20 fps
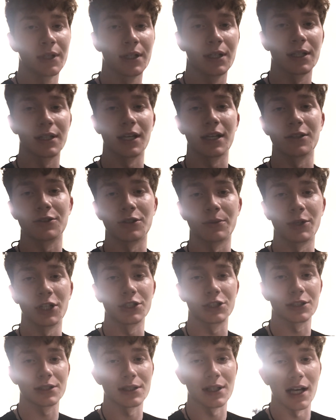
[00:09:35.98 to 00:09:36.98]
Thank you so much.
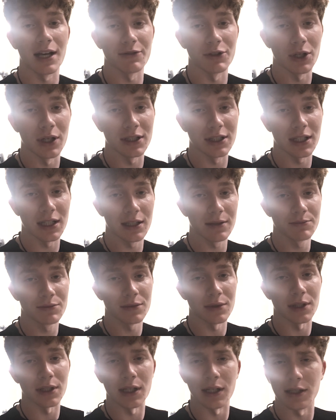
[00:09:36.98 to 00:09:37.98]
Have a great time
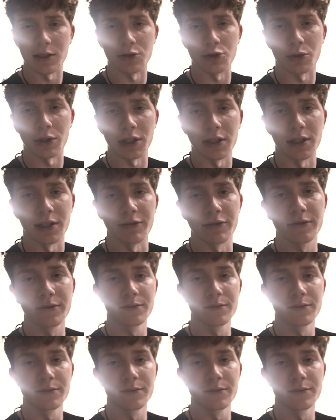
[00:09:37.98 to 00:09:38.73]
and enjoy life.